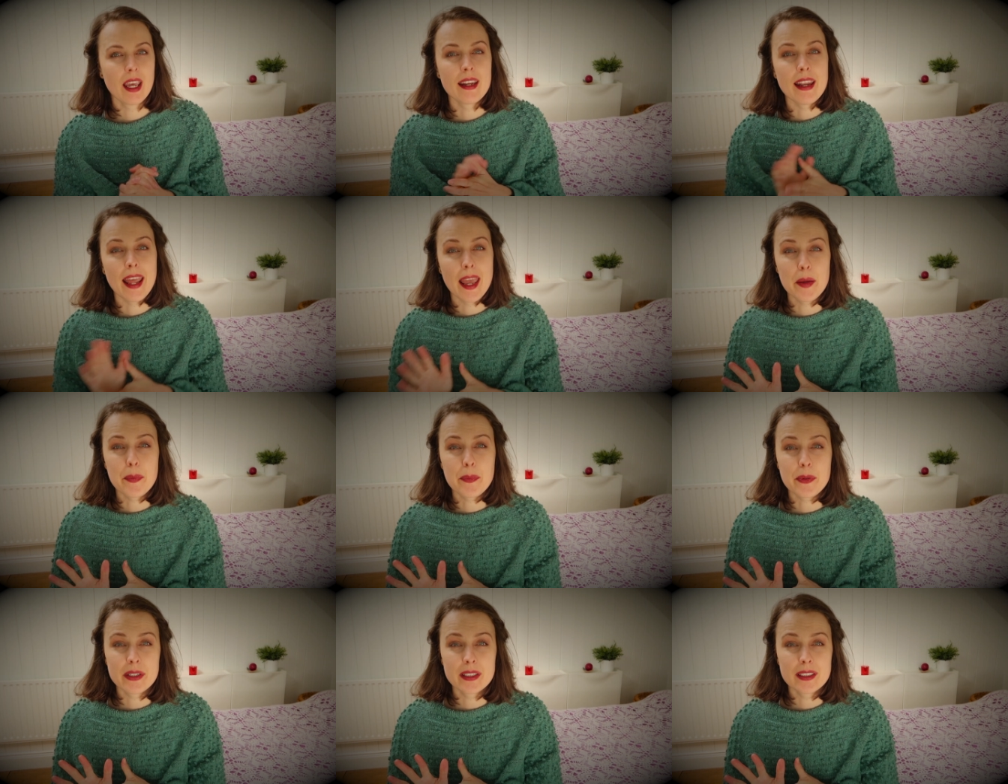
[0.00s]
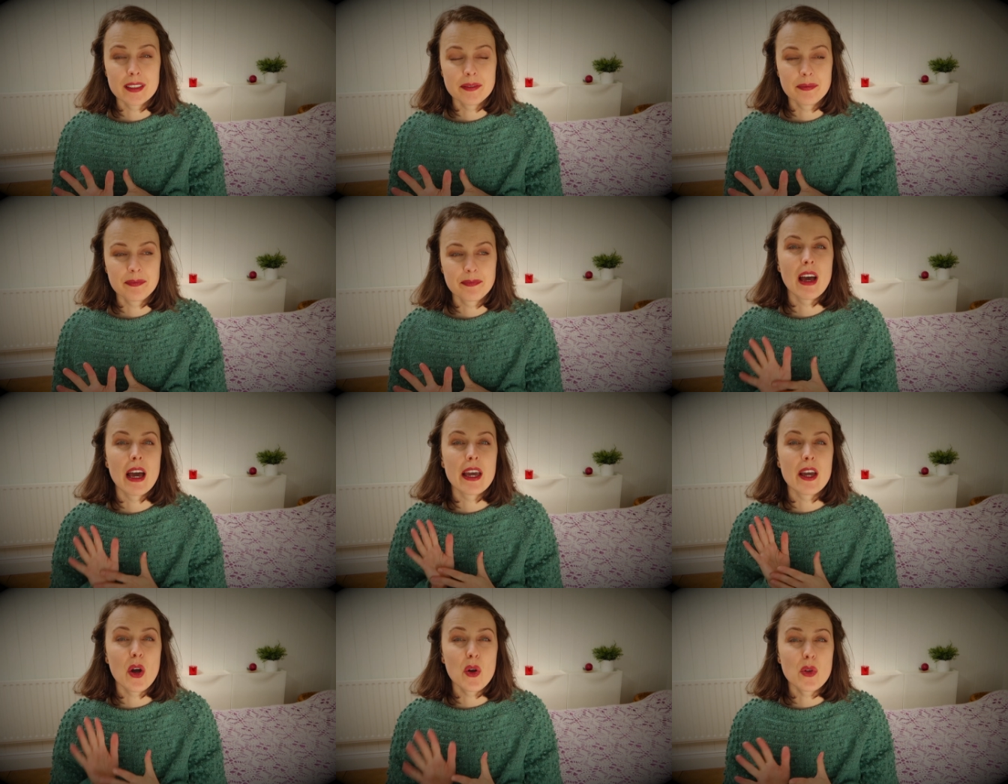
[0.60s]
In April,
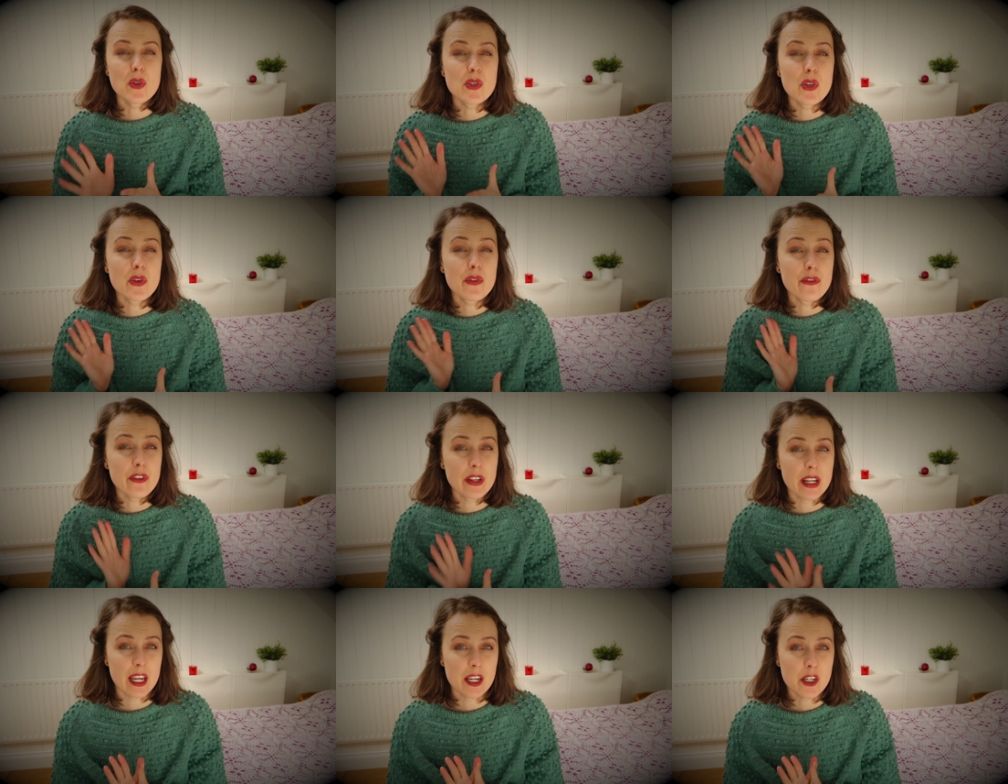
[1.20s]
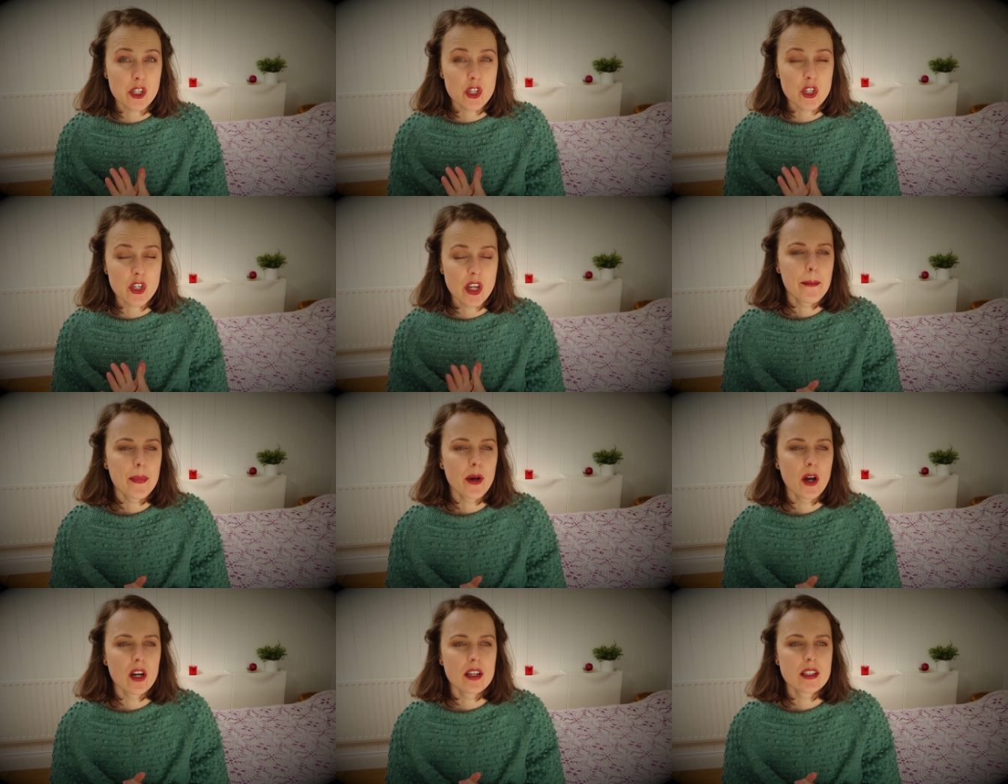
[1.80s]
I also finished,
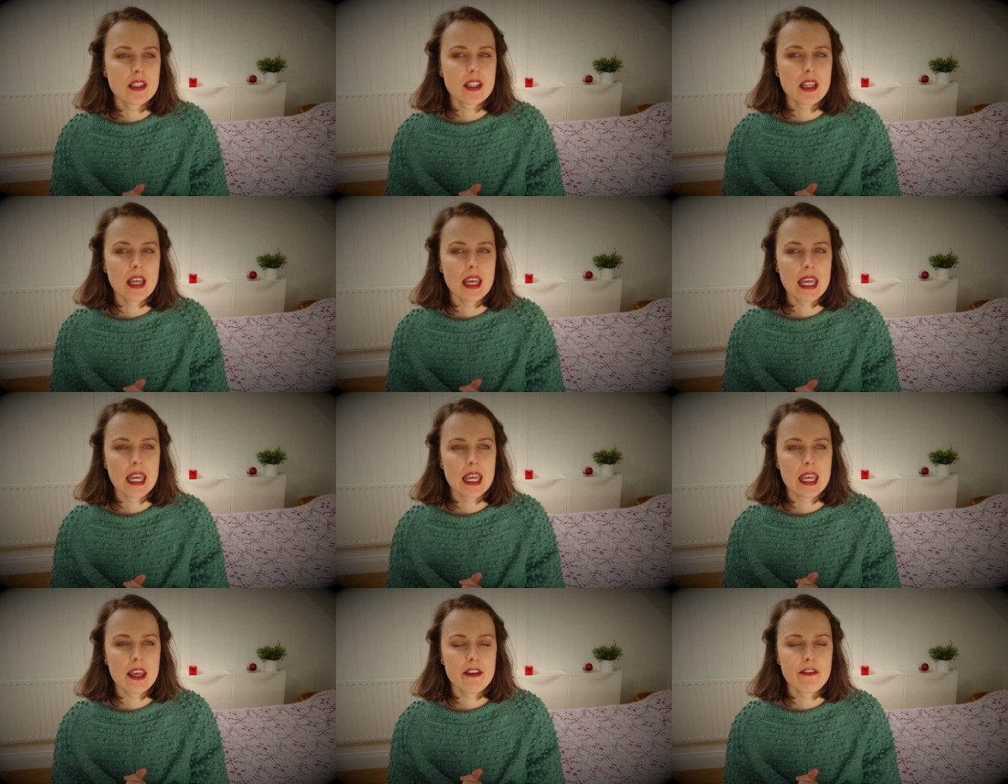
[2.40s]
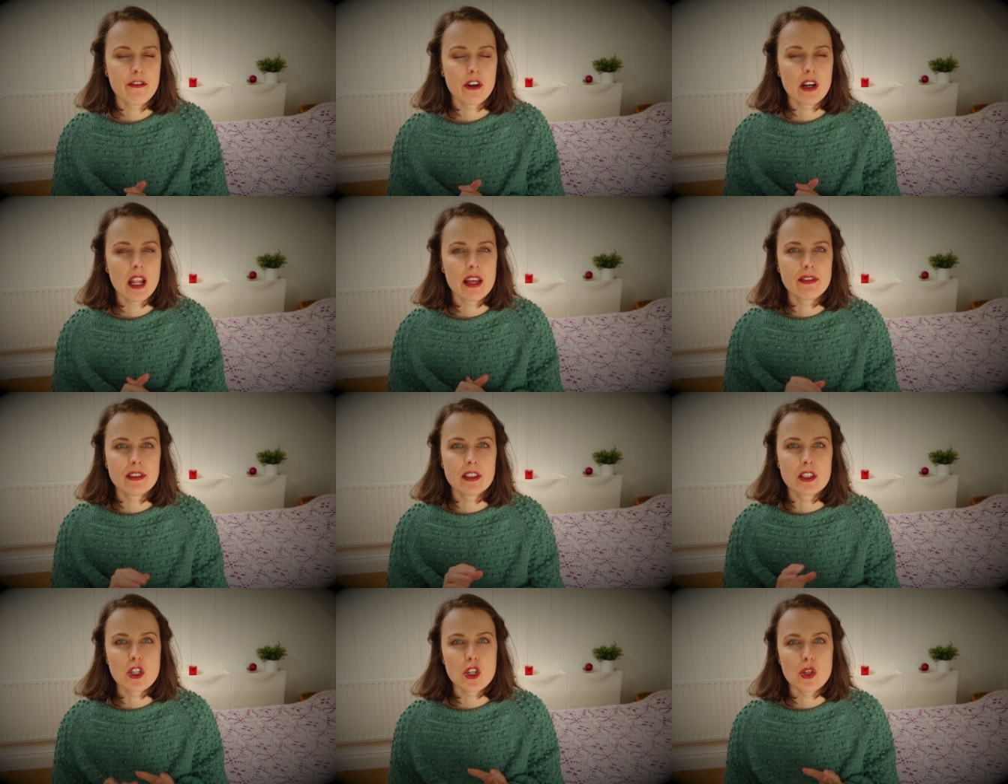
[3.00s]
but eh, for
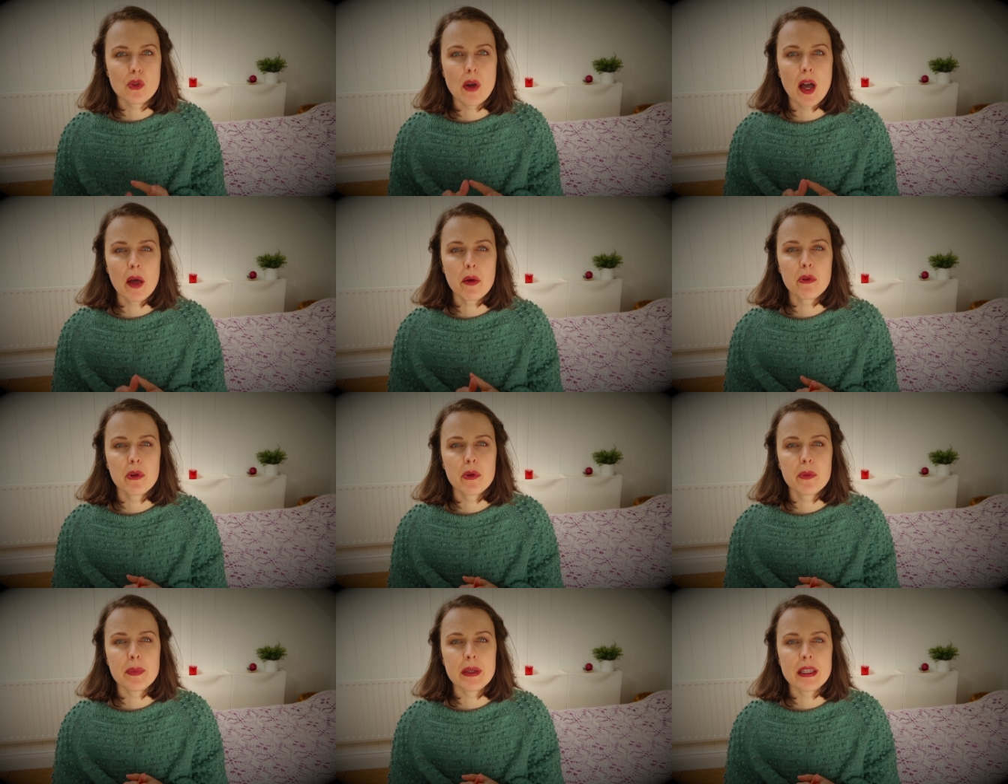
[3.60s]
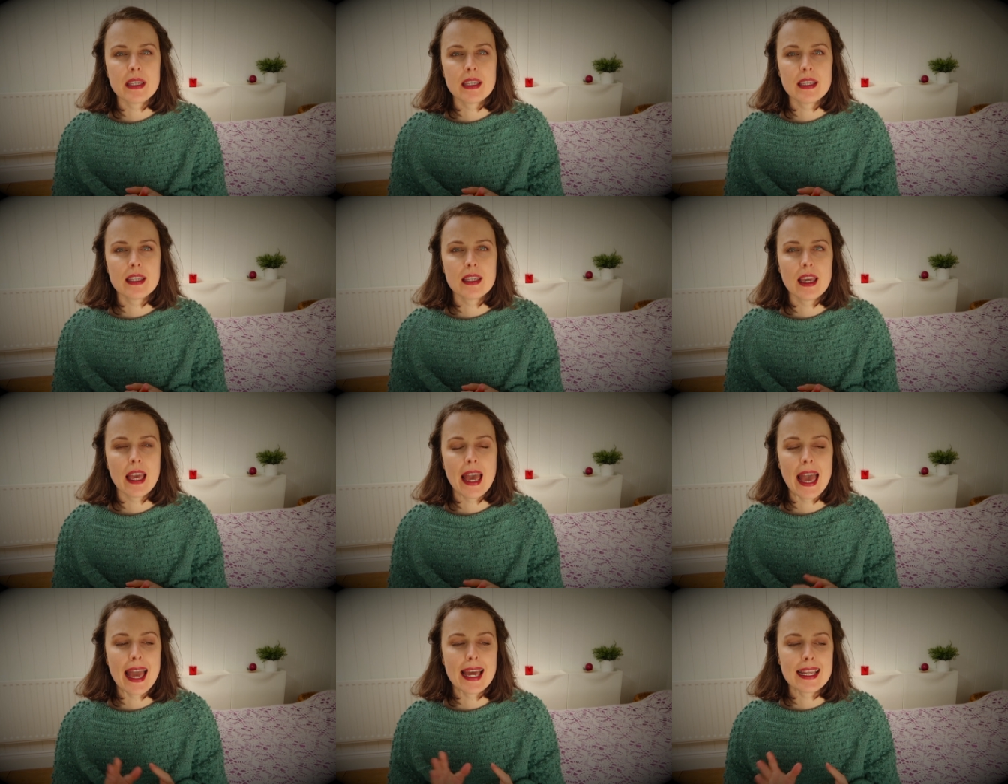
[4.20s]
level two, I will
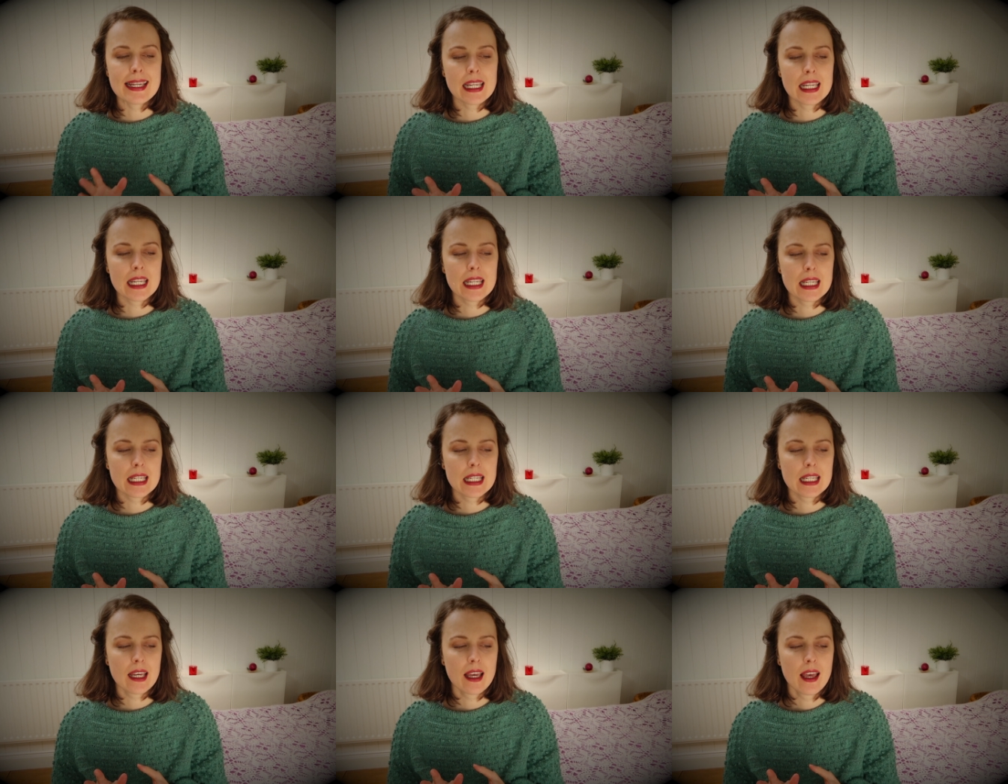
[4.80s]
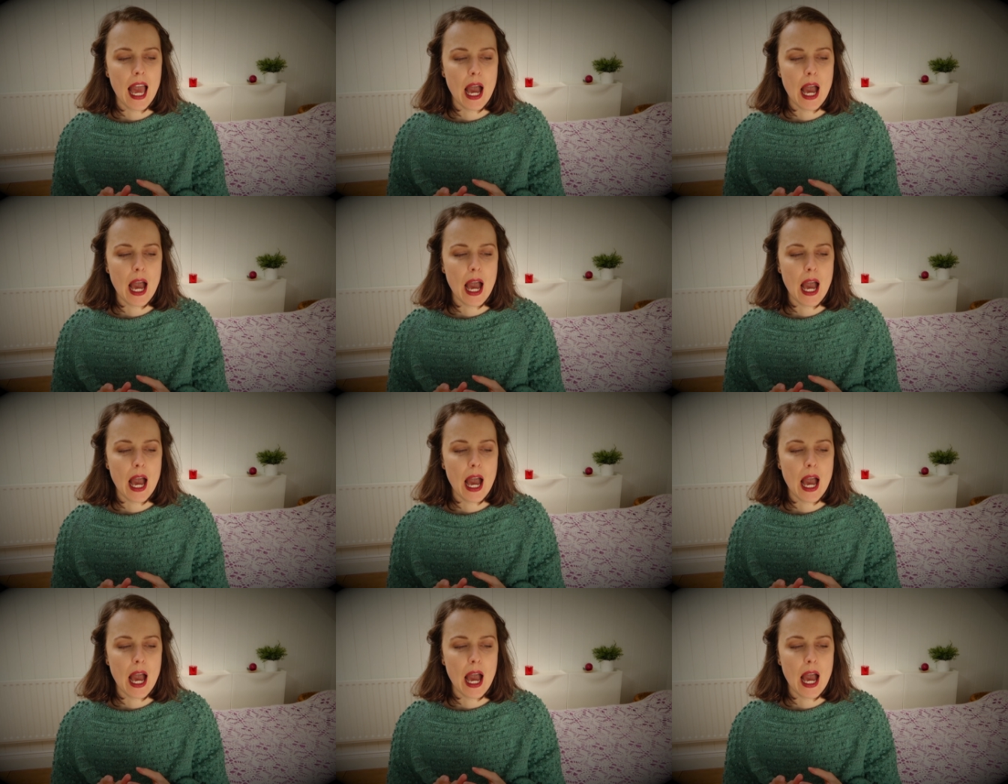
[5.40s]
be adding,